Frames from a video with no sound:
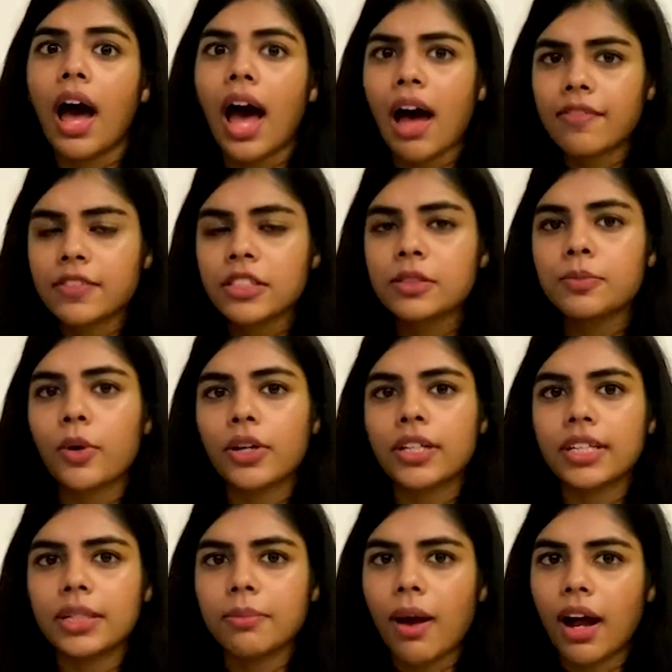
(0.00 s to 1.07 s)
After
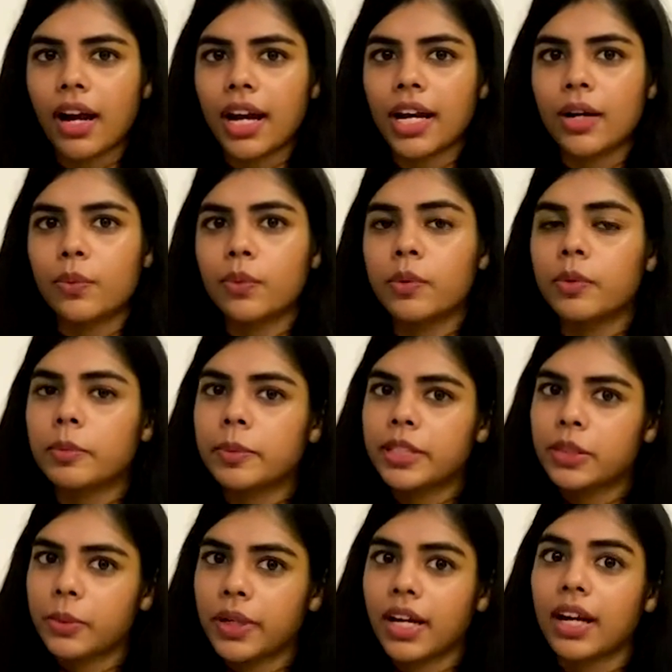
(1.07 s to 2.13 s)
commodity market, we will
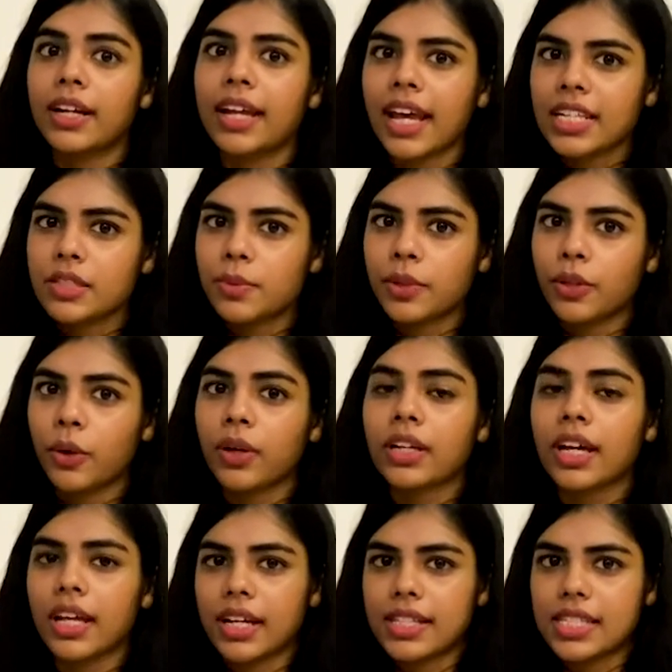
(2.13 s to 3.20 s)
be doing our next video
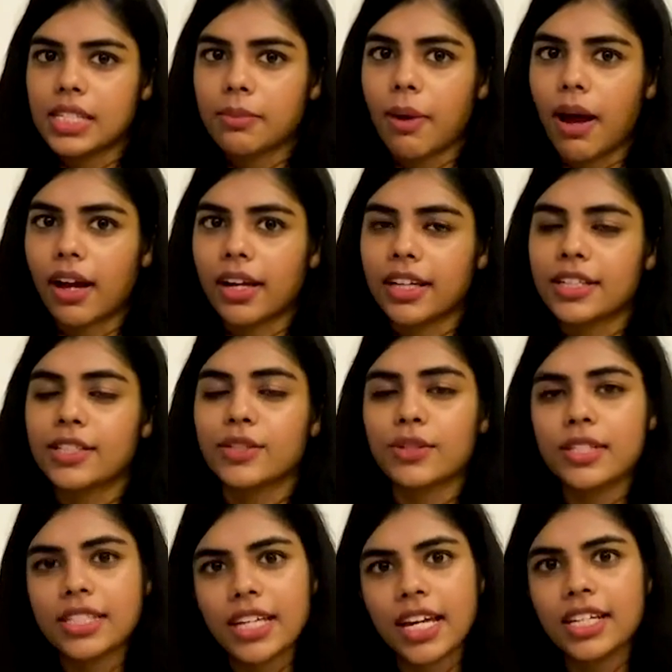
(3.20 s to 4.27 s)
on currency market. So
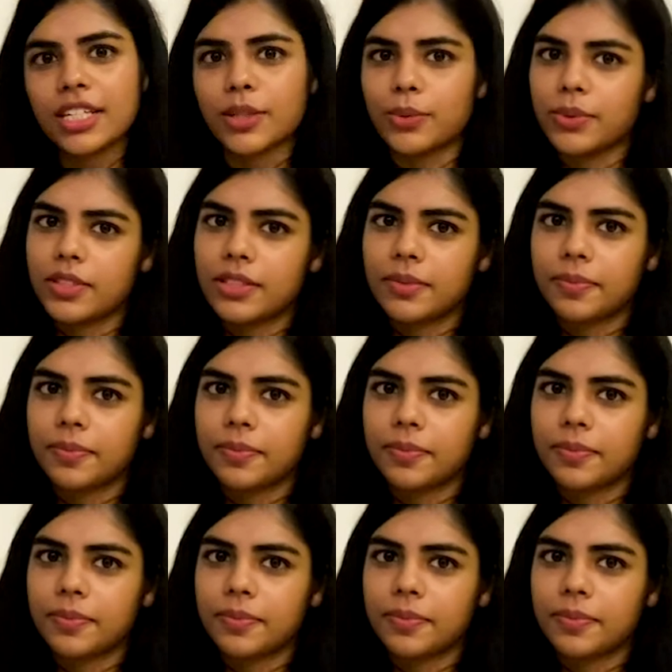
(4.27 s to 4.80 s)
stay tuned.